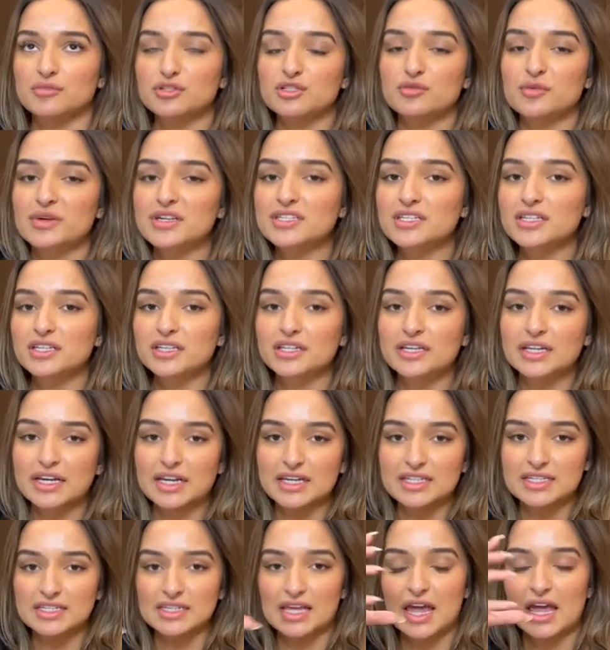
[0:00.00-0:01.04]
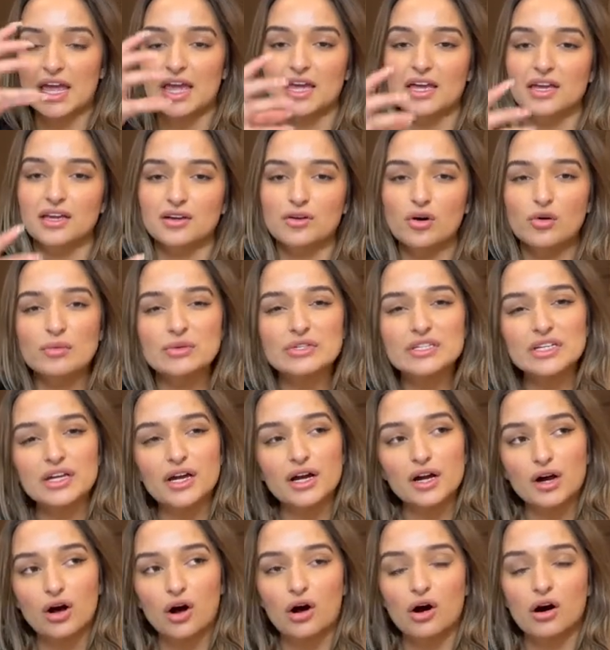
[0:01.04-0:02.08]
so basically it's a, almost like a
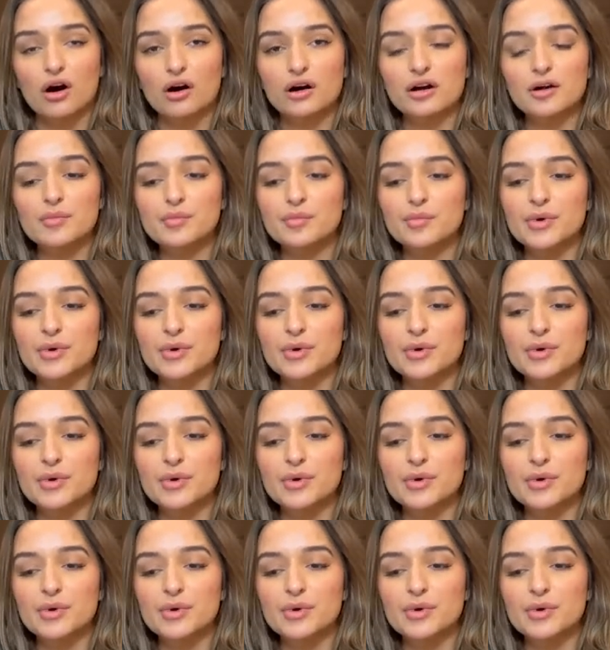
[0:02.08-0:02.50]
Kong,